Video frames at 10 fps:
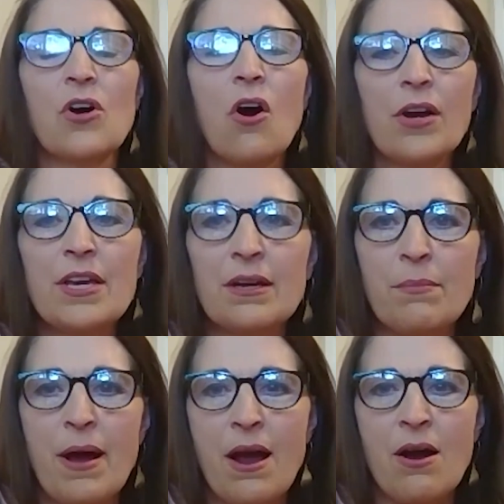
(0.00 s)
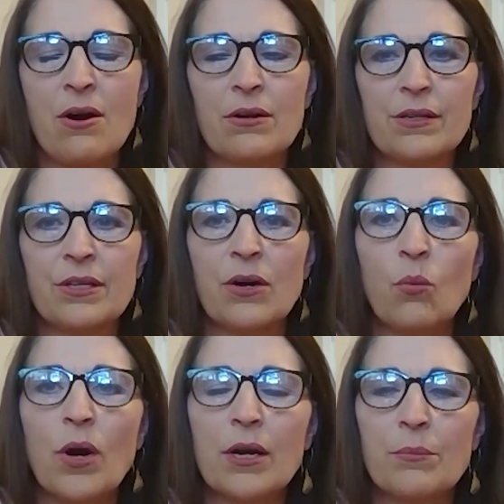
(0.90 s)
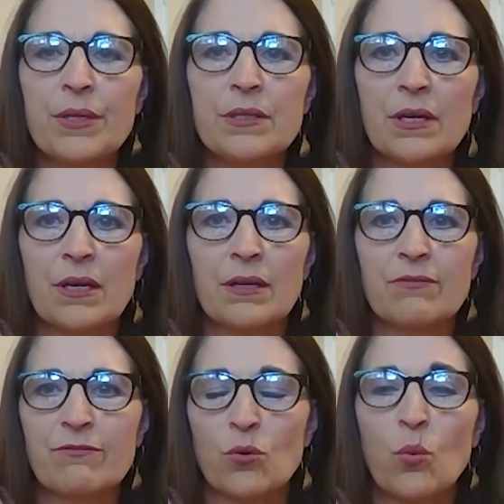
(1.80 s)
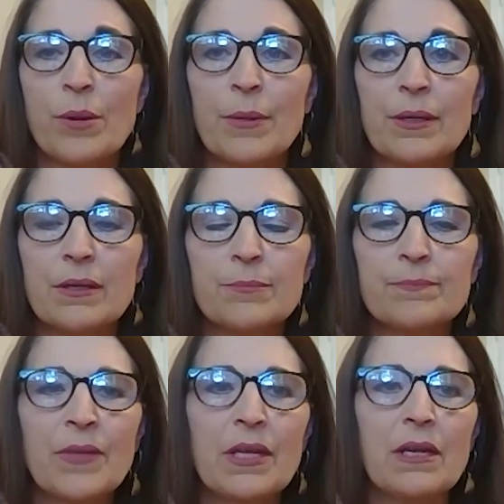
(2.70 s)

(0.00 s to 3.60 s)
talking about, what could be done for women.